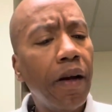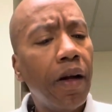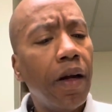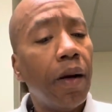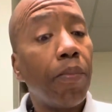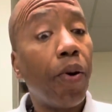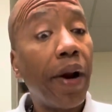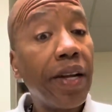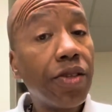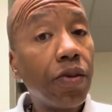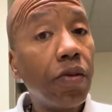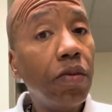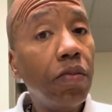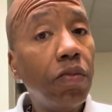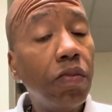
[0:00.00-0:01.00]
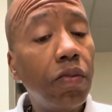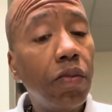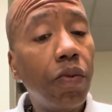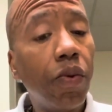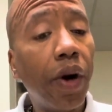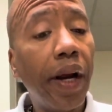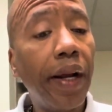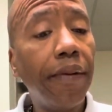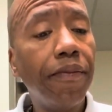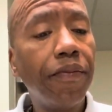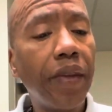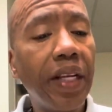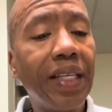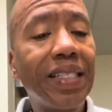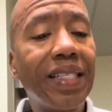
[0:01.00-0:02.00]
Appraisal, right?
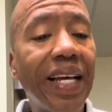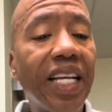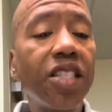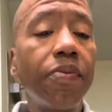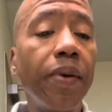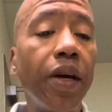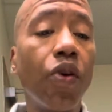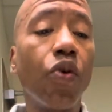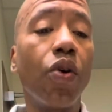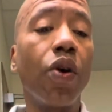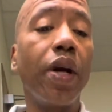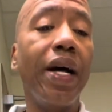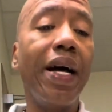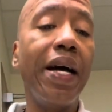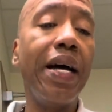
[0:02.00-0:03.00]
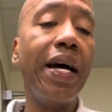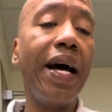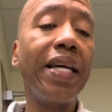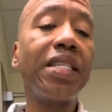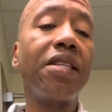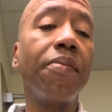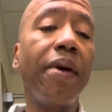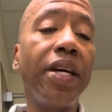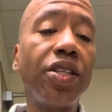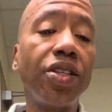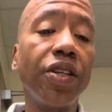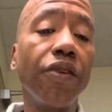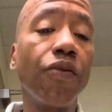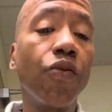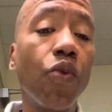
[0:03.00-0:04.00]
An assessment or
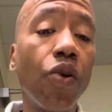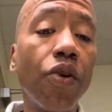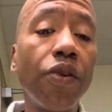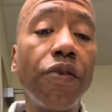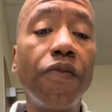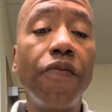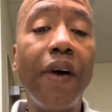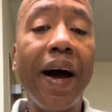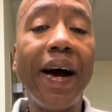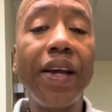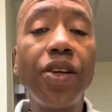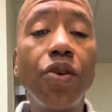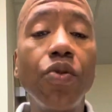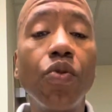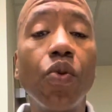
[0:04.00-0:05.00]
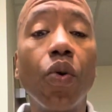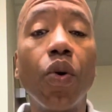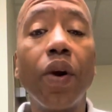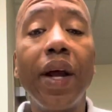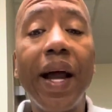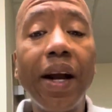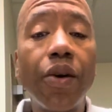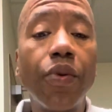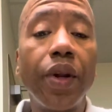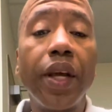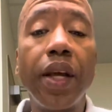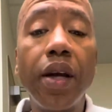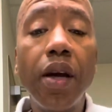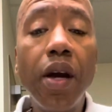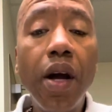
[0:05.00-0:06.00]
estimation of worth, value, or
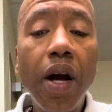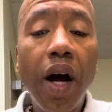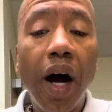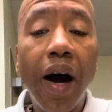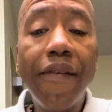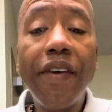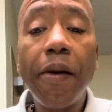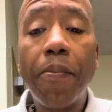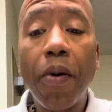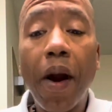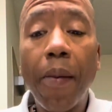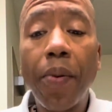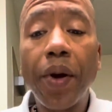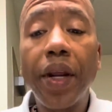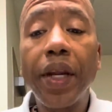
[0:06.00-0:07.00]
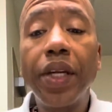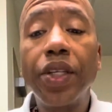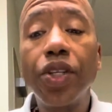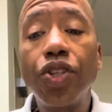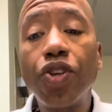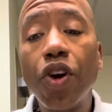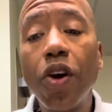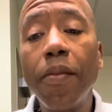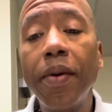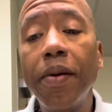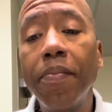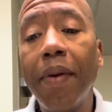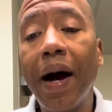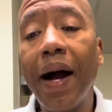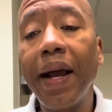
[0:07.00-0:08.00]
equity of a property
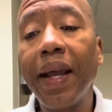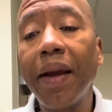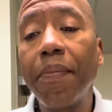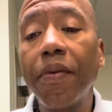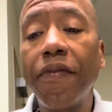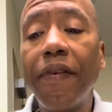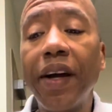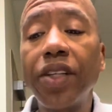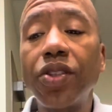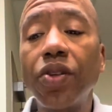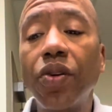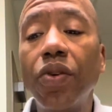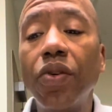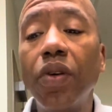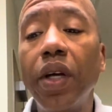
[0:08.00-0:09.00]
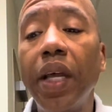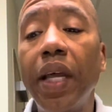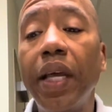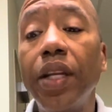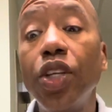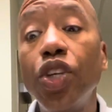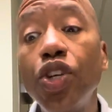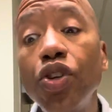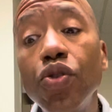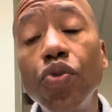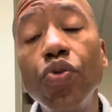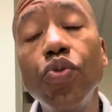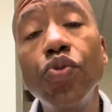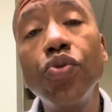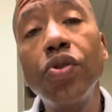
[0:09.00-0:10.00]
determined by a professional and
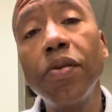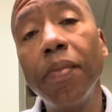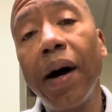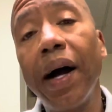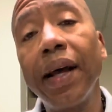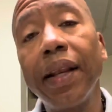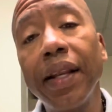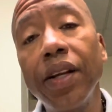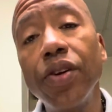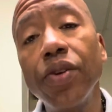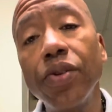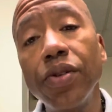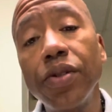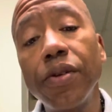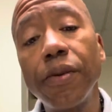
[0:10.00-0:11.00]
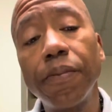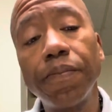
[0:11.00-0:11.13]
used by lenders.